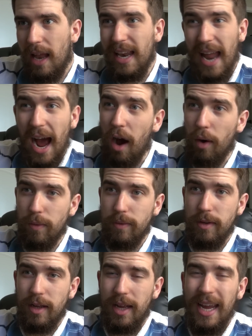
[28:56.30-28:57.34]
Now,
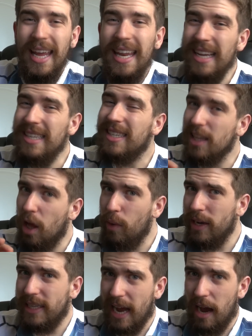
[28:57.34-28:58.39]
it is
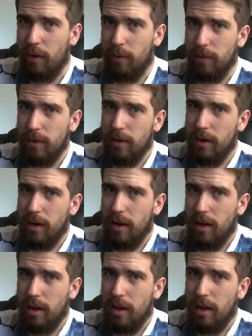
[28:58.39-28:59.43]
slowing down
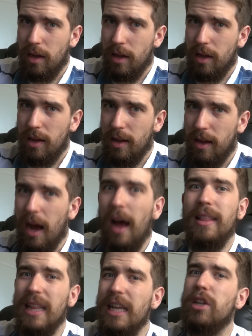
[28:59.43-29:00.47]

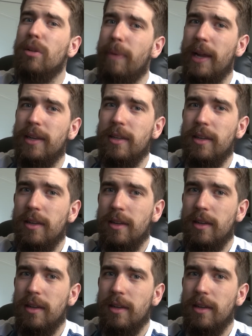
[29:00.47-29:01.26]
a little bit,